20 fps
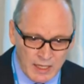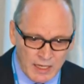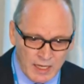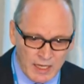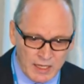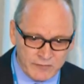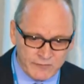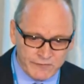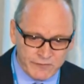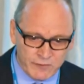
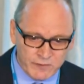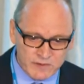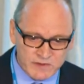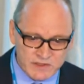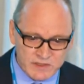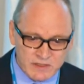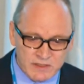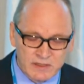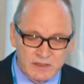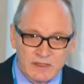And
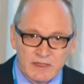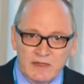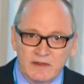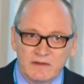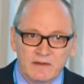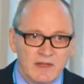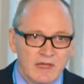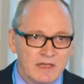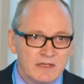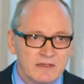further,
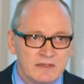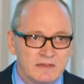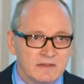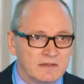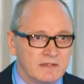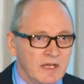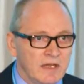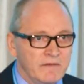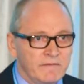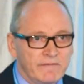then
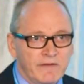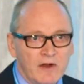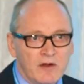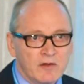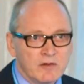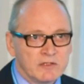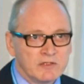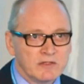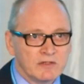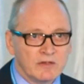they
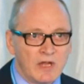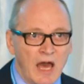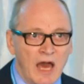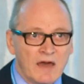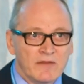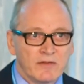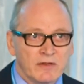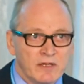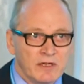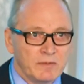found
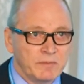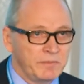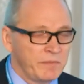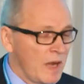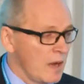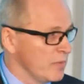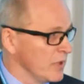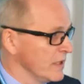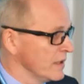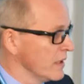other
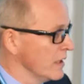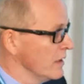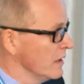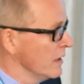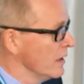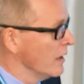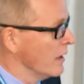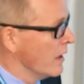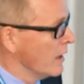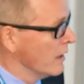
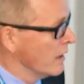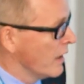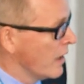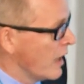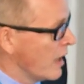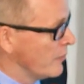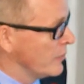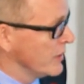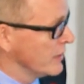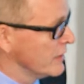
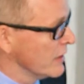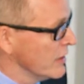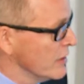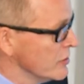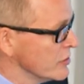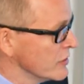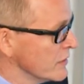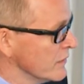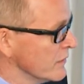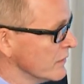
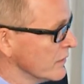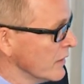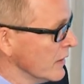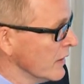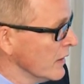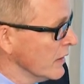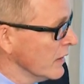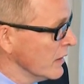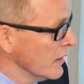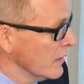applications.
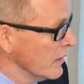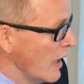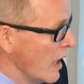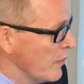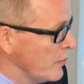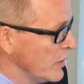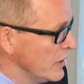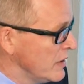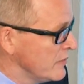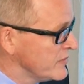
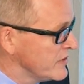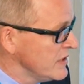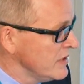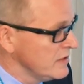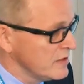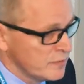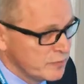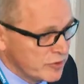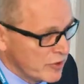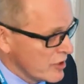Epilepsy,
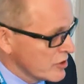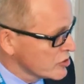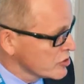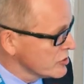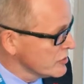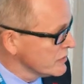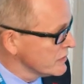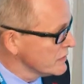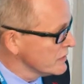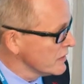
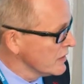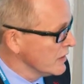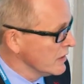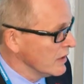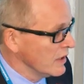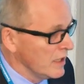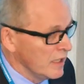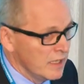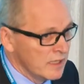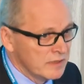depressions,
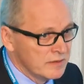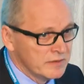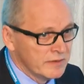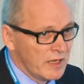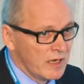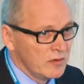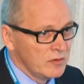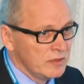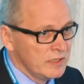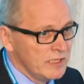and
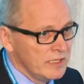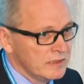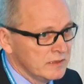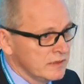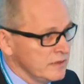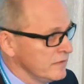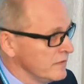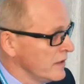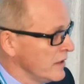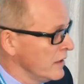now
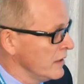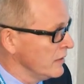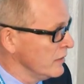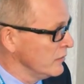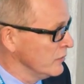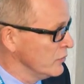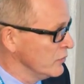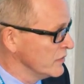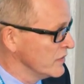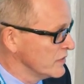lately they
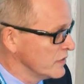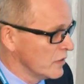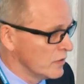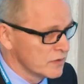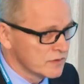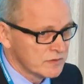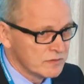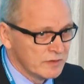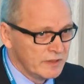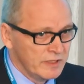use it
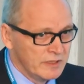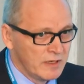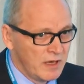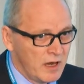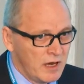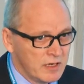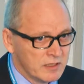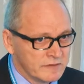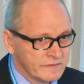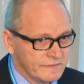also in
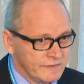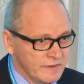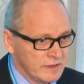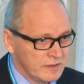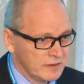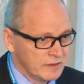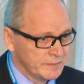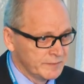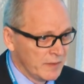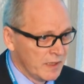heart
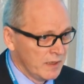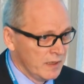failure.